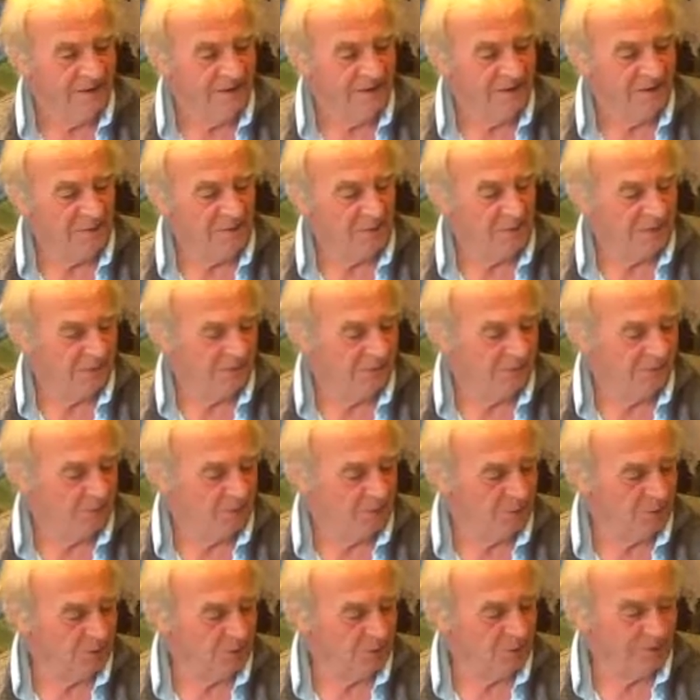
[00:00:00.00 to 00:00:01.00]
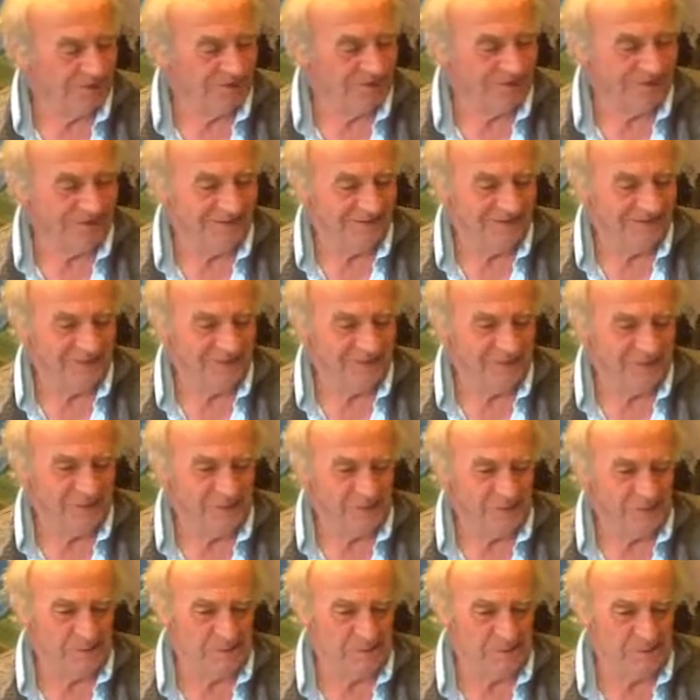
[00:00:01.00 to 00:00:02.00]
the pain of it all, and
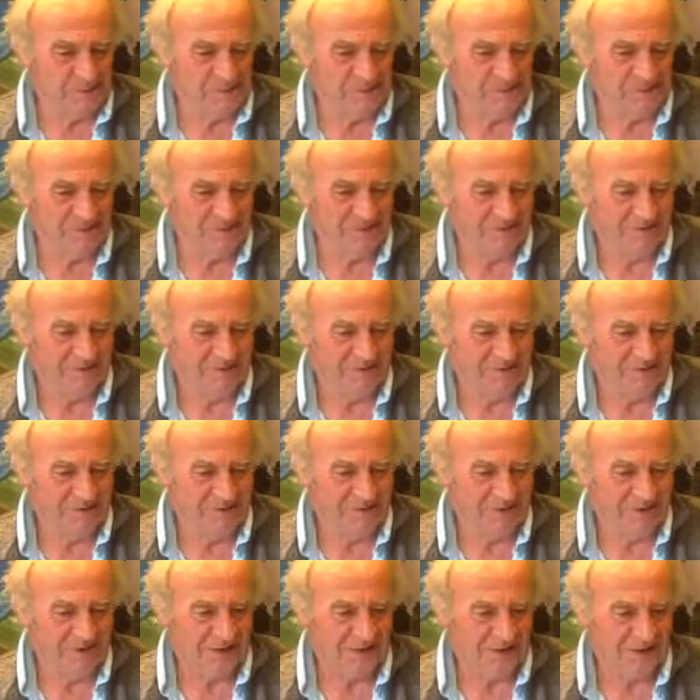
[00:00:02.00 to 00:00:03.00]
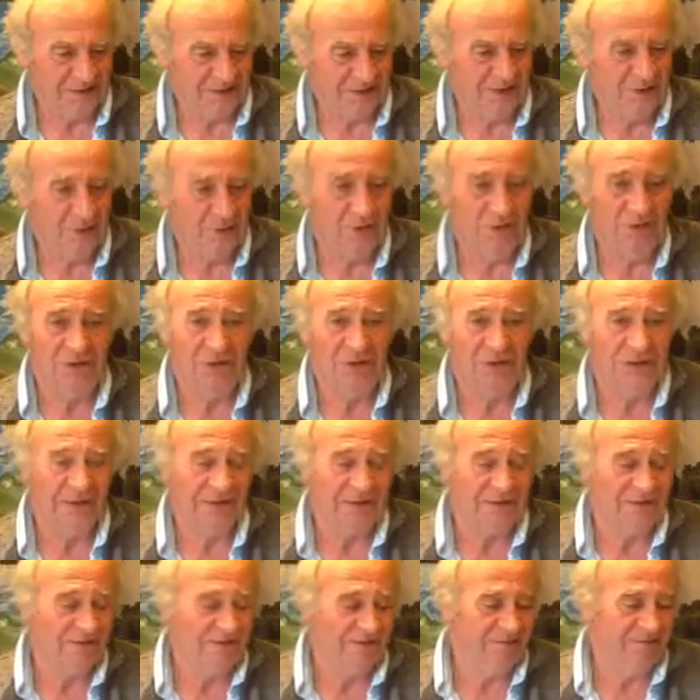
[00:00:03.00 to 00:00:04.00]
so I usually
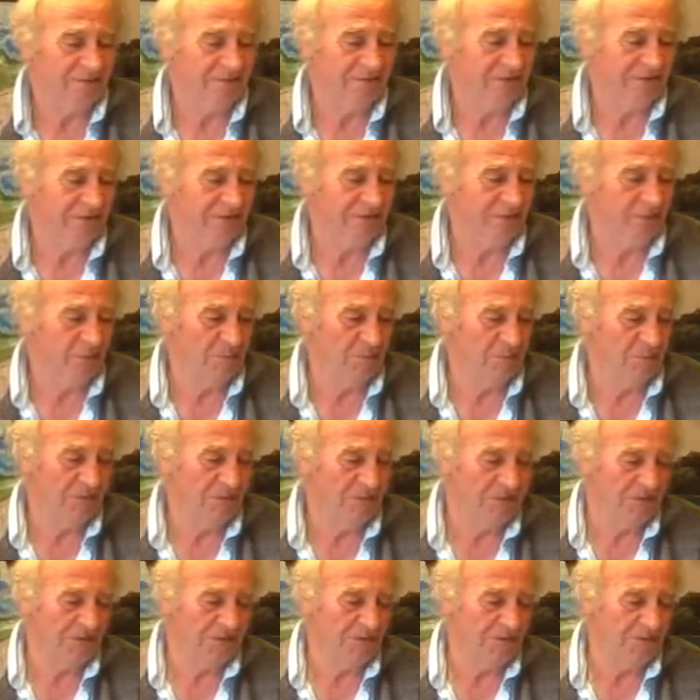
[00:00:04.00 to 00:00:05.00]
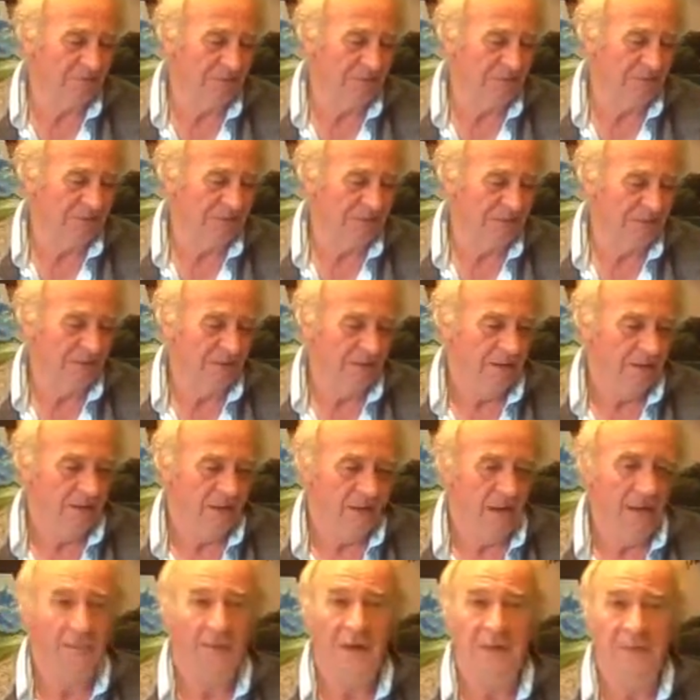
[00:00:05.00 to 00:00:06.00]
check the Gumtree thing. But
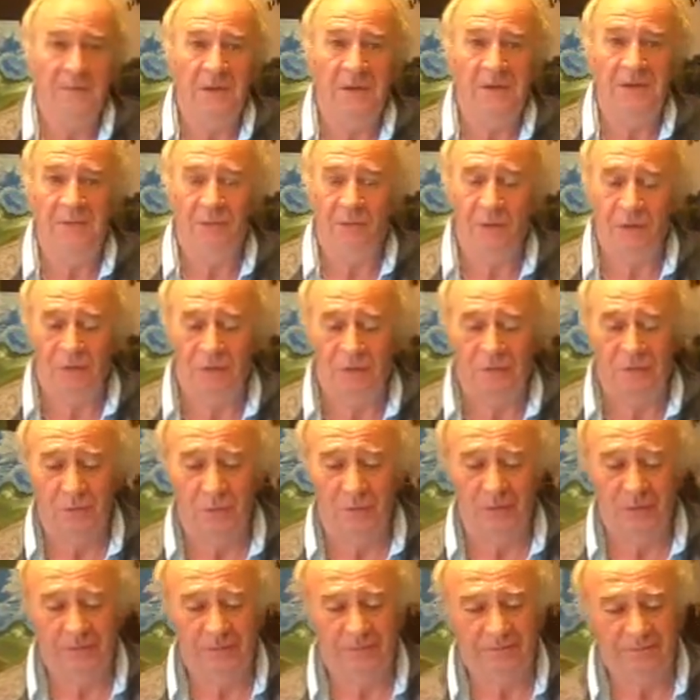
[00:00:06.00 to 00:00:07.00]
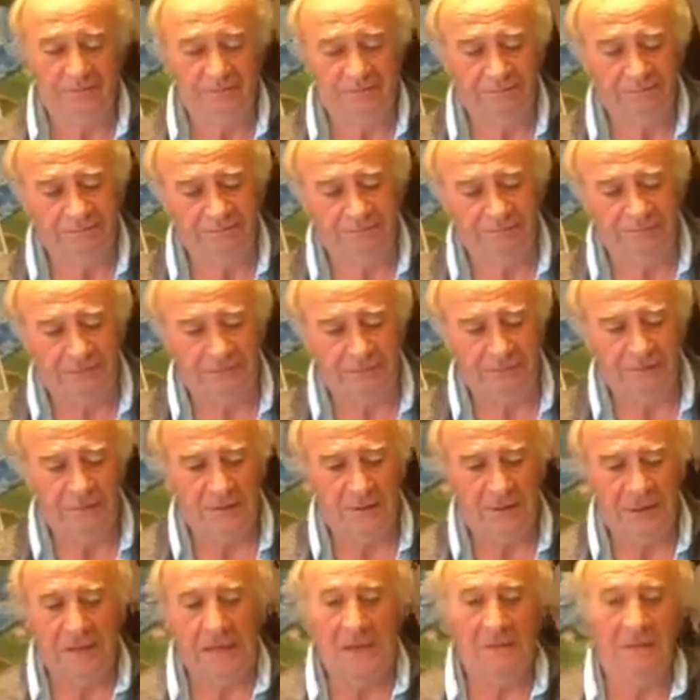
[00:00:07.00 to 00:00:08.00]
at 4:05 this morning,
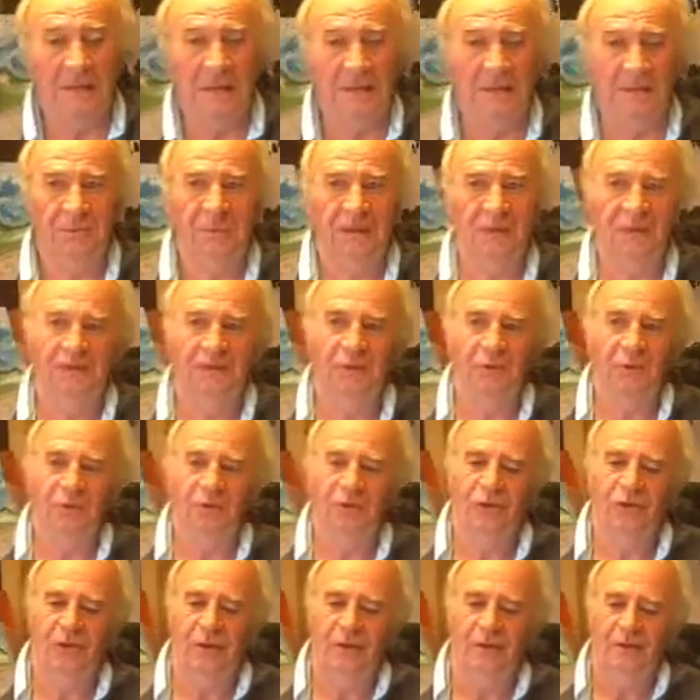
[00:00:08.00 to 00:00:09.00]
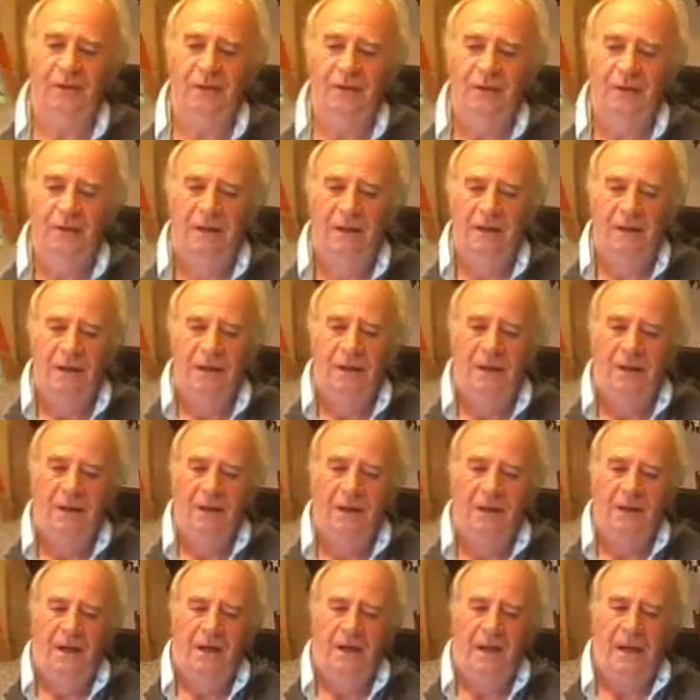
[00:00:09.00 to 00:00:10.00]
8 minutes past 4, sorry,
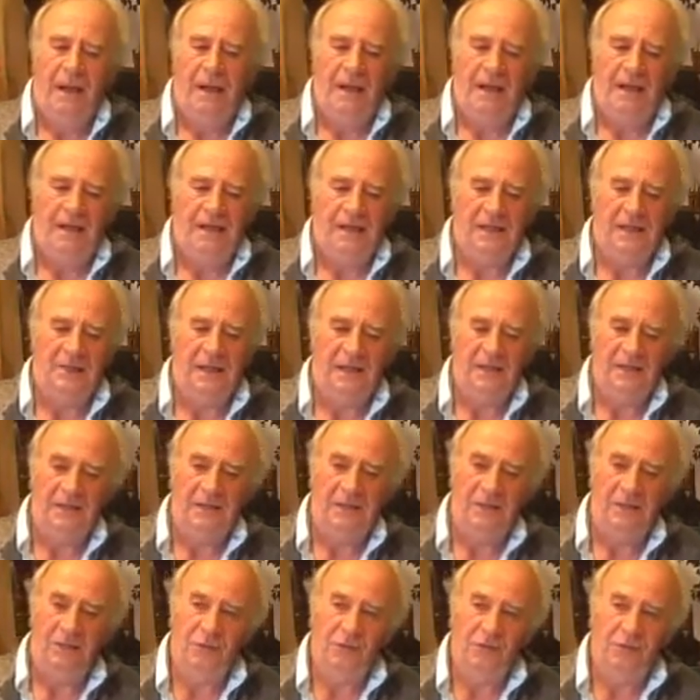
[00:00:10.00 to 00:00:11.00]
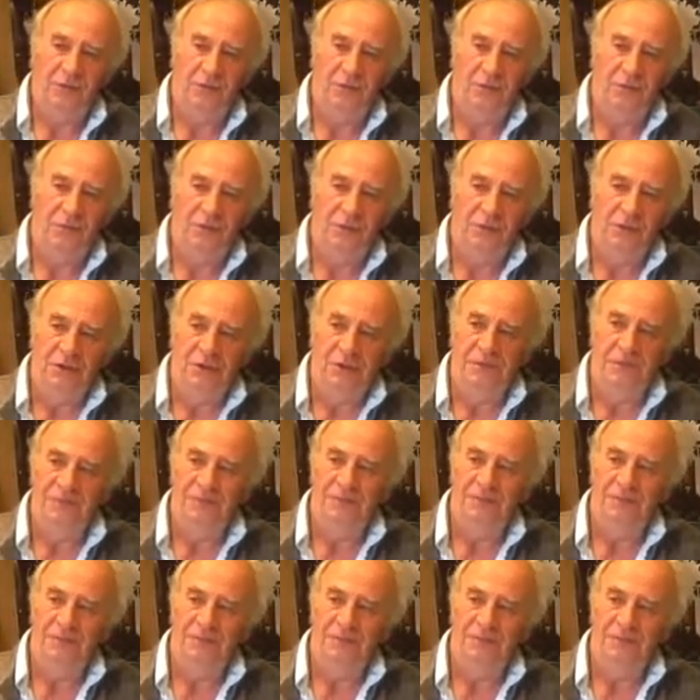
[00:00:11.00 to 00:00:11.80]
I get a message from Gumtree.